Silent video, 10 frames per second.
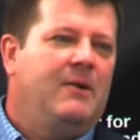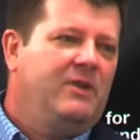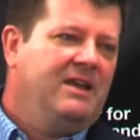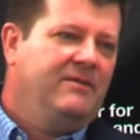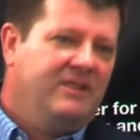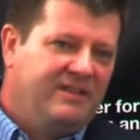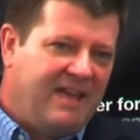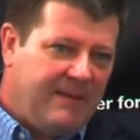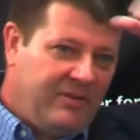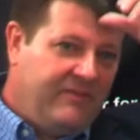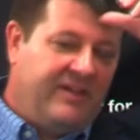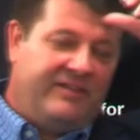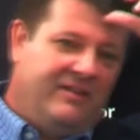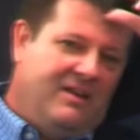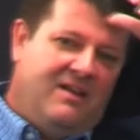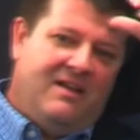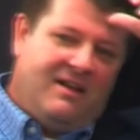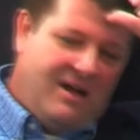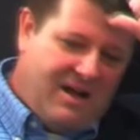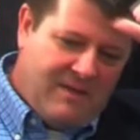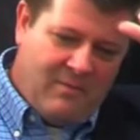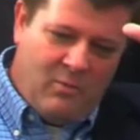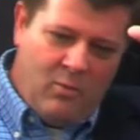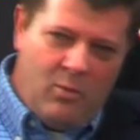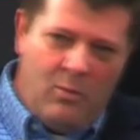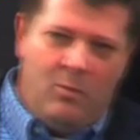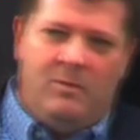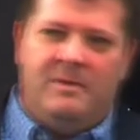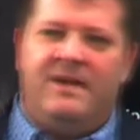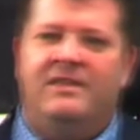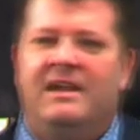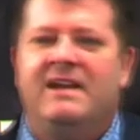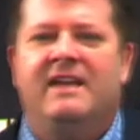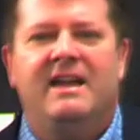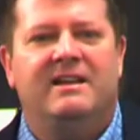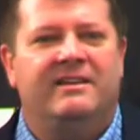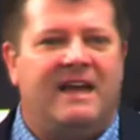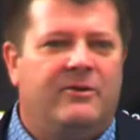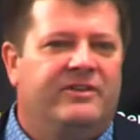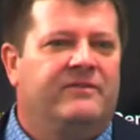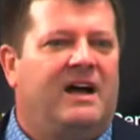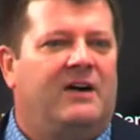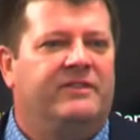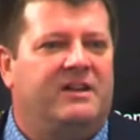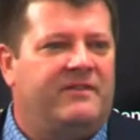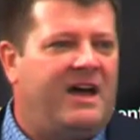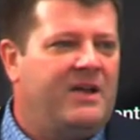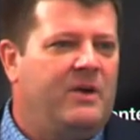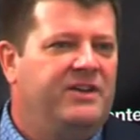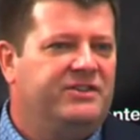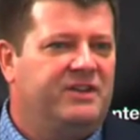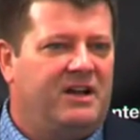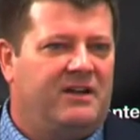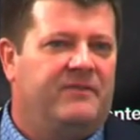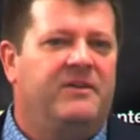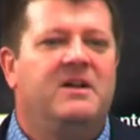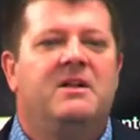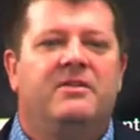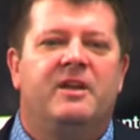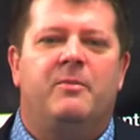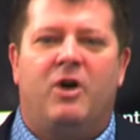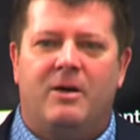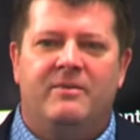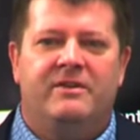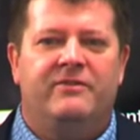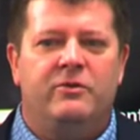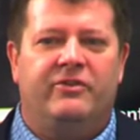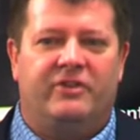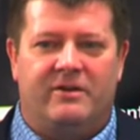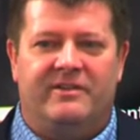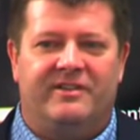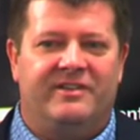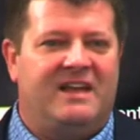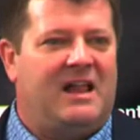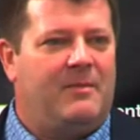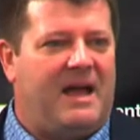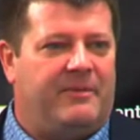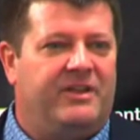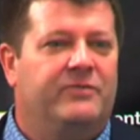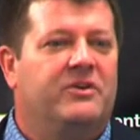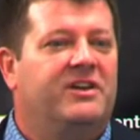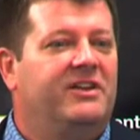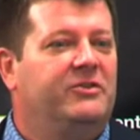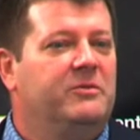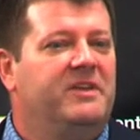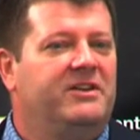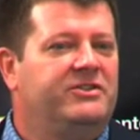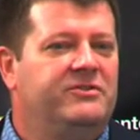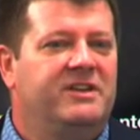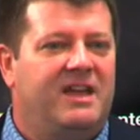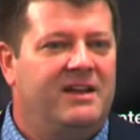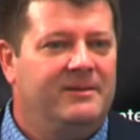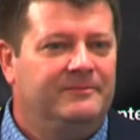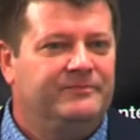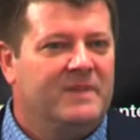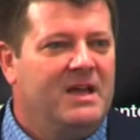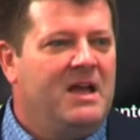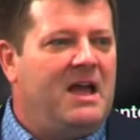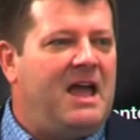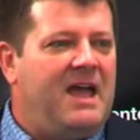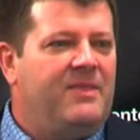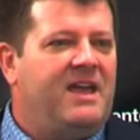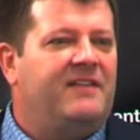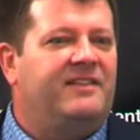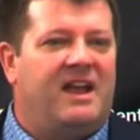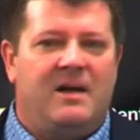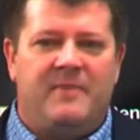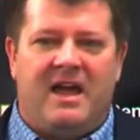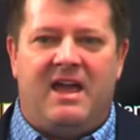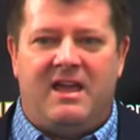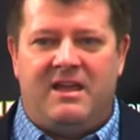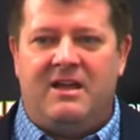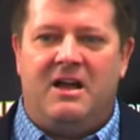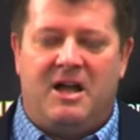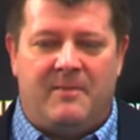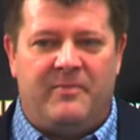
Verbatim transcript: And I want to give you an example of this. In the late 90s, I was involved in an evaluation of the Department of Youth Services in Alabama. These were kids who had been adjudicated, and they had set up a